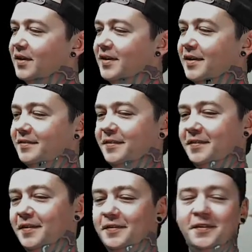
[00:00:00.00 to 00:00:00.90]
yeah, it's just
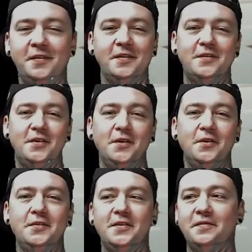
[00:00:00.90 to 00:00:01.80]
a, such a
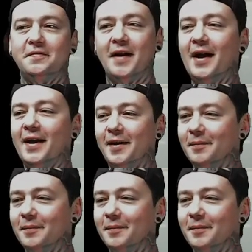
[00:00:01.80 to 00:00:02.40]
chill, just vibe.